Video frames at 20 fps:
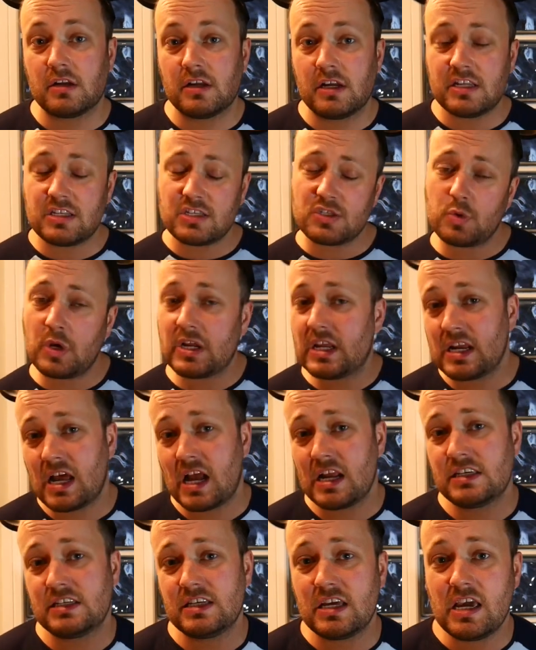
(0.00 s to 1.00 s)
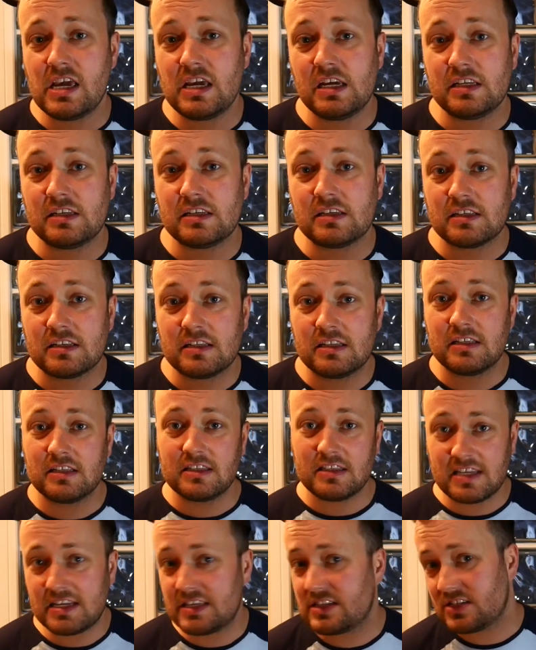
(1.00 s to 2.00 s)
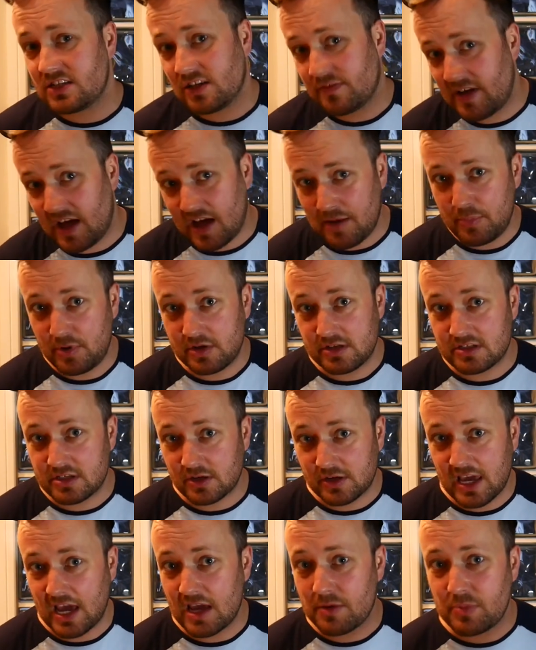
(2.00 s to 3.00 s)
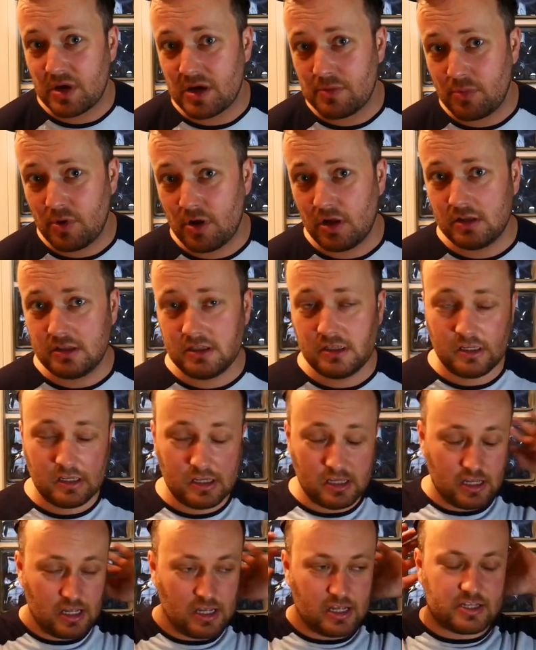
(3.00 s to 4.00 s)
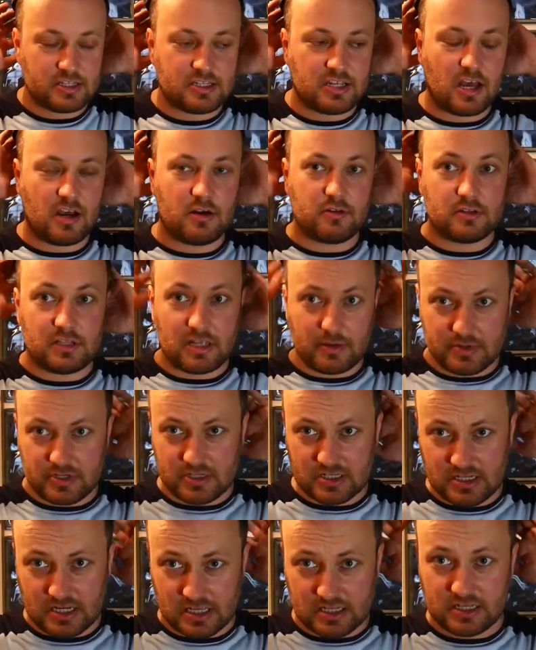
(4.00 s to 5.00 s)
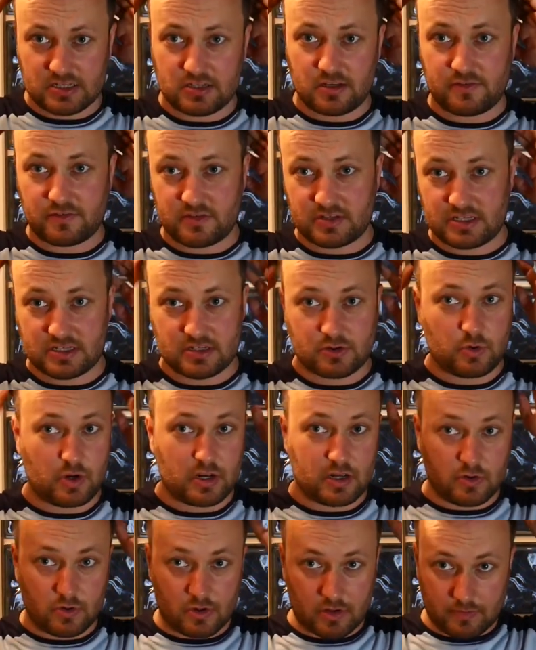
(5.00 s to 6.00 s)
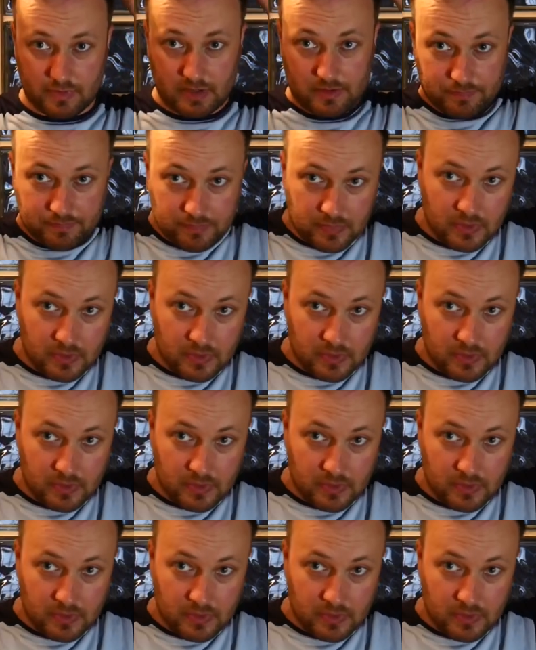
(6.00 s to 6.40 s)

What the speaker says: It's 2019, this stuff happens, okay people? So let me just take this off because it's quite annoying me.